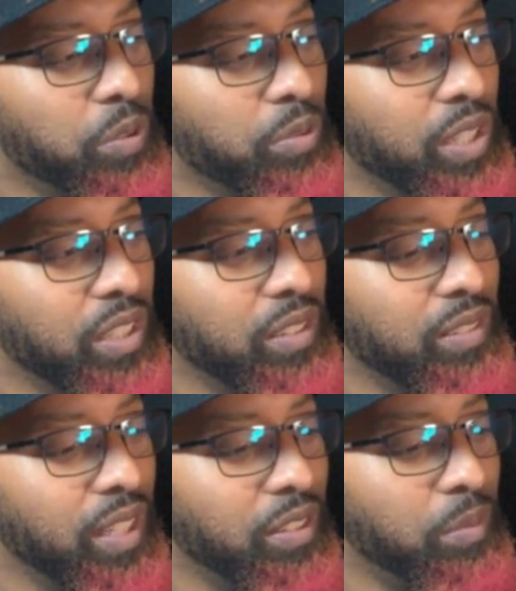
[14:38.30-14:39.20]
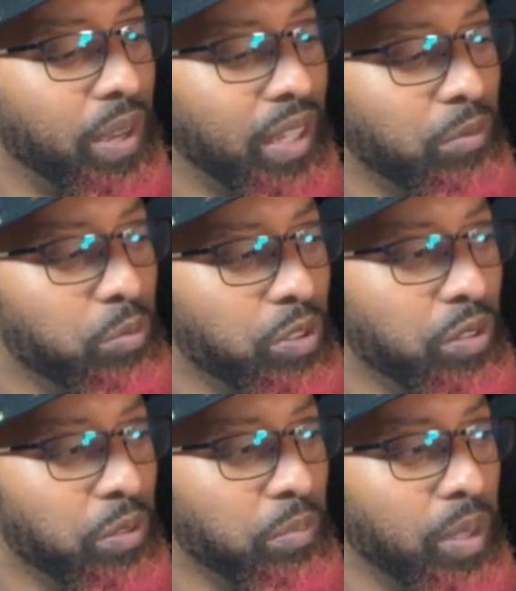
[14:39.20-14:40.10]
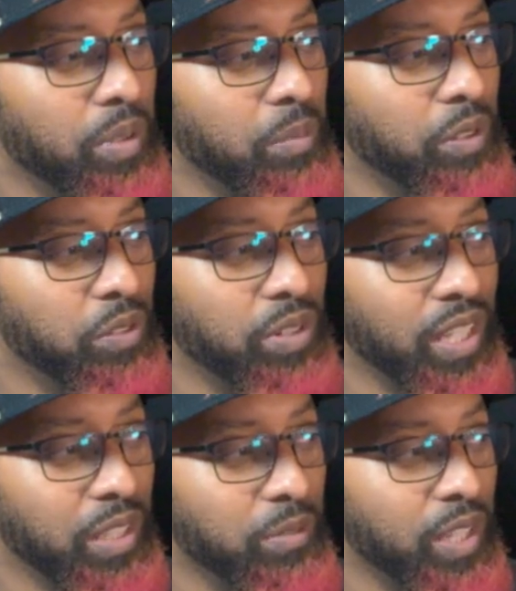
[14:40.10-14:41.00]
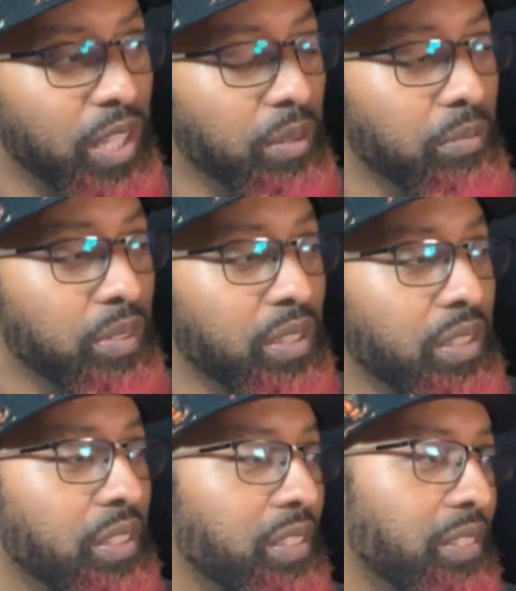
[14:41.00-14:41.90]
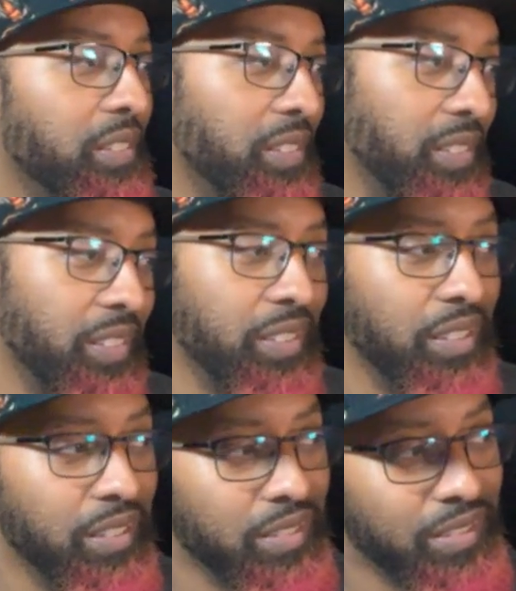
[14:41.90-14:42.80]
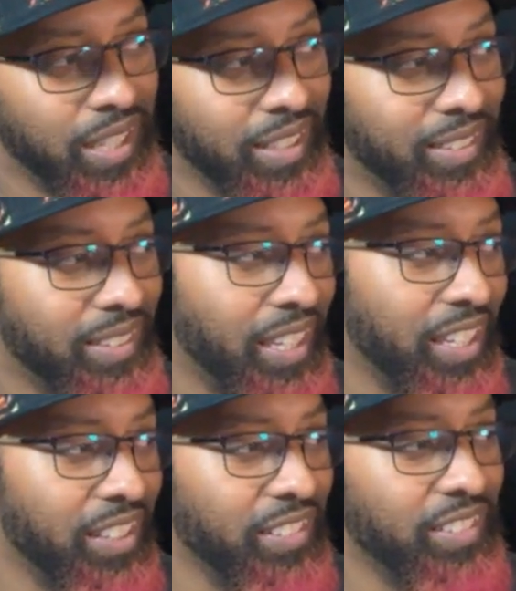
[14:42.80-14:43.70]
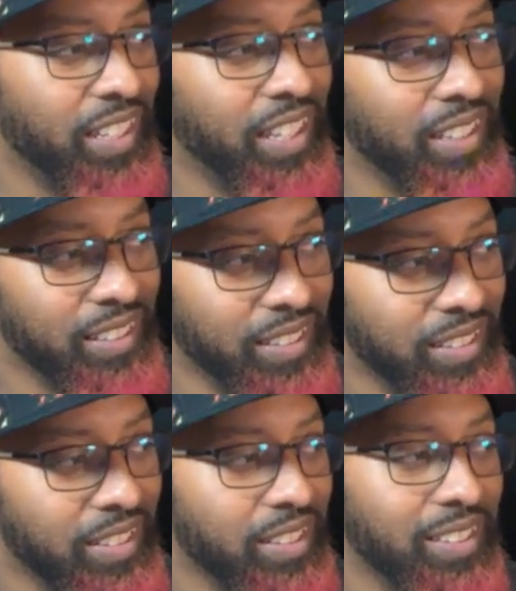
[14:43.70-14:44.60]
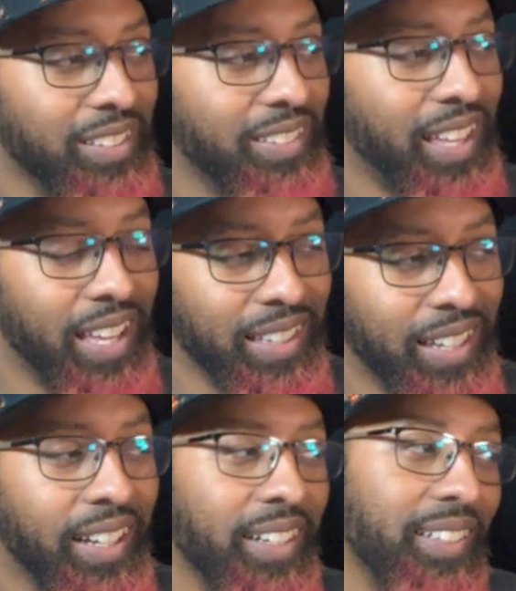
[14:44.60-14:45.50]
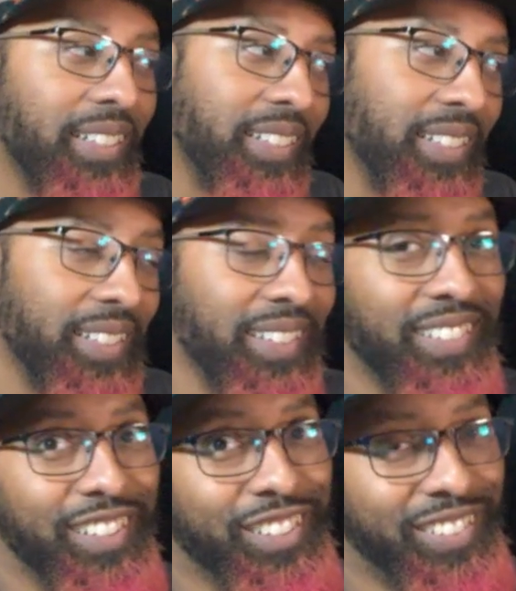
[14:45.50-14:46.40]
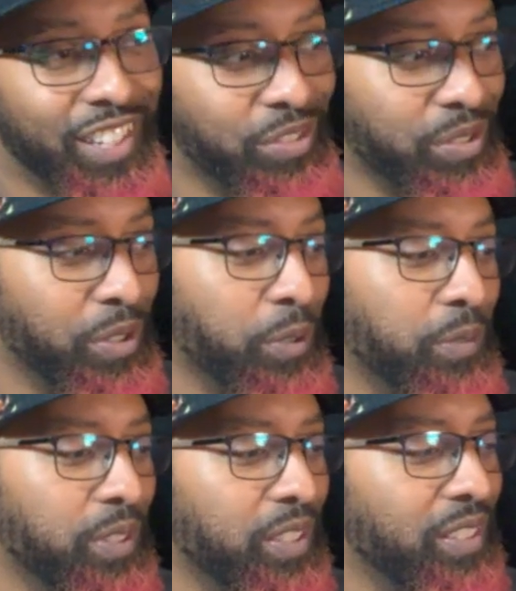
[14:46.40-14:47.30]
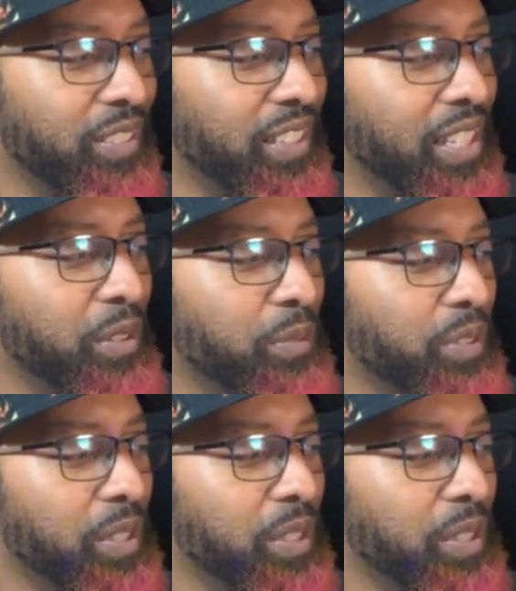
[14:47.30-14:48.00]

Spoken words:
we're running in dead smack into maybe a Mr. Negative game. You know, they had Sage, they had the Psylocke, the Cassandra Nova. There's a lot of